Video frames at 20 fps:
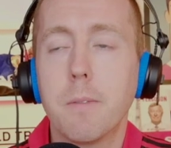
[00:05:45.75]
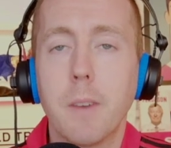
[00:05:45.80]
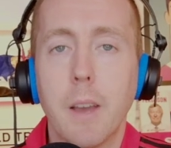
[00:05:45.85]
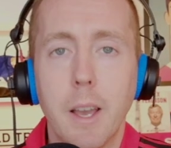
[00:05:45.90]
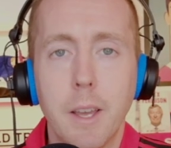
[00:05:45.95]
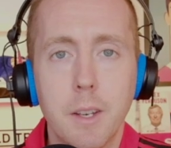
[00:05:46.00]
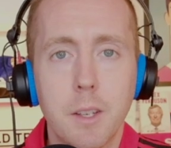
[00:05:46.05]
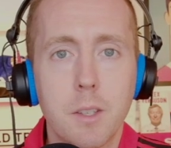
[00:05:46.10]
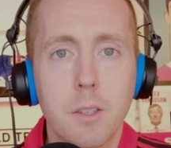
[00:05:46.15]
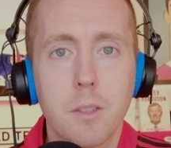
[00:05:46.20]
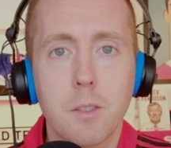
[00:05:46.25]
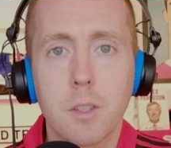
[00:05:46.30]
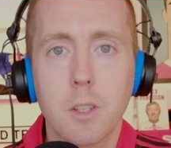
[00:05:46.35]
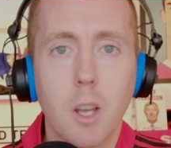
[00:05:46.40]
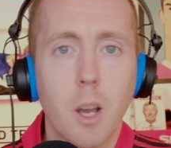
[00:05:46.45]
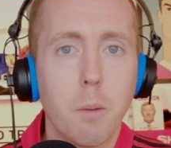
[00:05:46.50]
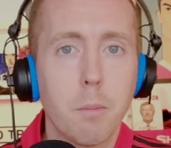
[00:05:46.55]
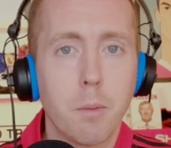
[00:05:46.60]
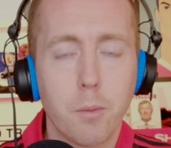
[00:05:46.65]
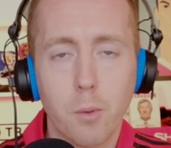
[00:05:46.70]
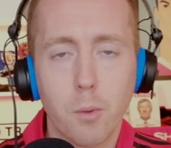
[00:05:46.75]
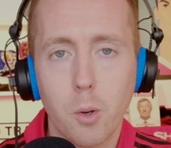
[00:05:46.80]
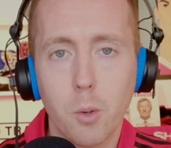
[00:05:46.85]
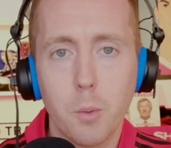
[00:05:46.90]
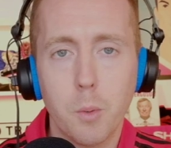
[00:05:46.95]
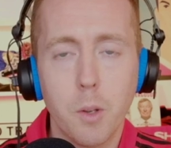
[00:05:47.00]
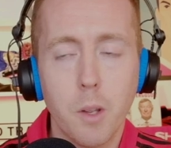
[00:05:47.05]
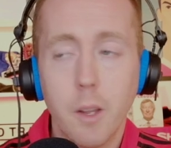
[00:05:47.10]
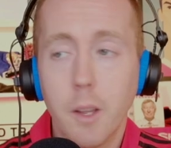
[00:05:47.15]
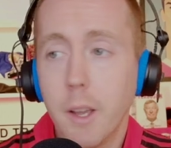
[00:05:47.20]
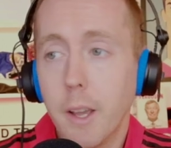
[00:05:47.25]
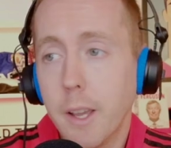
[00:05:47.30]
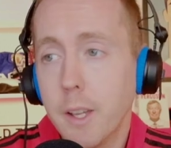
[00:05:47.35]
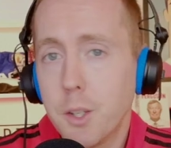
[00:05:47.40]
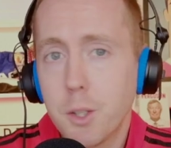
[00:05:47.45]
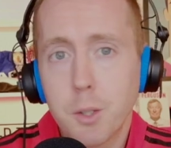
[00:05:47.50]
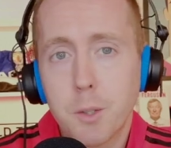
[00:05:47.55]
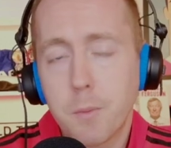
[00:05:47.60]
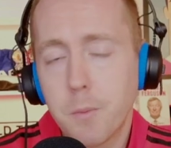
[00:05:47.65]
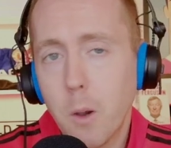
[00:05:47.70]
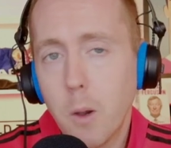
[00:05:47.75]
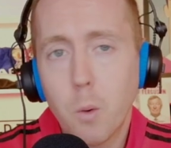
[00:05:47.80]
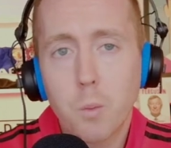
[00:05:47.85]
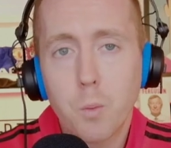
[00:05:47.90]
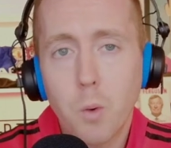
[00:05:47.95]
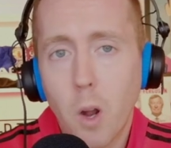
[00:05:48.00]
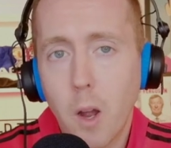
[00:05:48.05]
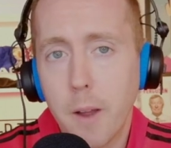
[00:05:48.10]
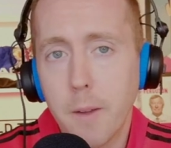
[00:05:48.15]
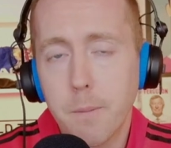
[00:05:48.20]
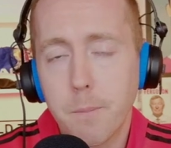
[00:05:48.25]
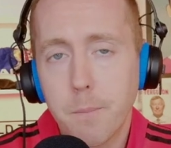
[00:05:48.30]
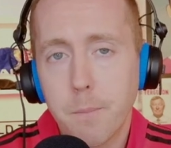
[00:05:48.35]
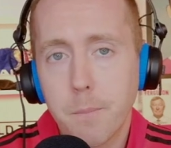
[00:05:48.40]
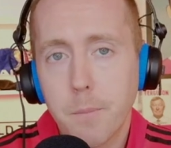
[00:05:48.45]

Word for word: for Henderson to come through. It just felt right.